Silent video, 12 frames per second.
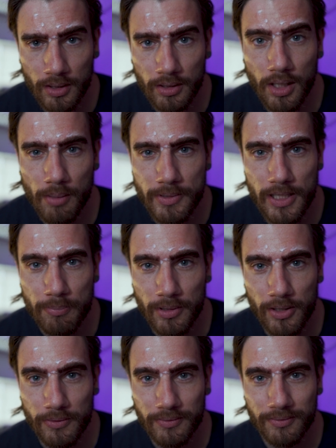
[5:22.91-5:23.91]
Comment down
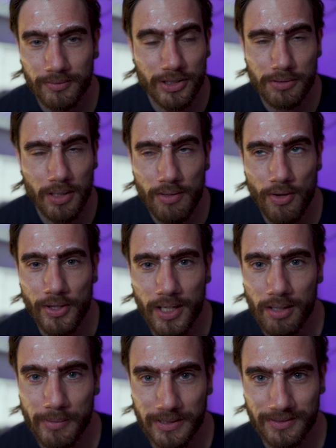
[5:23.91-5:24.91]
below. Just leave all the
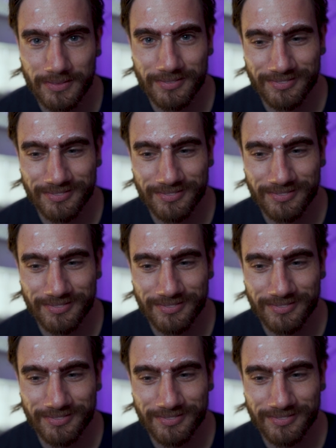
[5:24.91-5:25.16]
comments.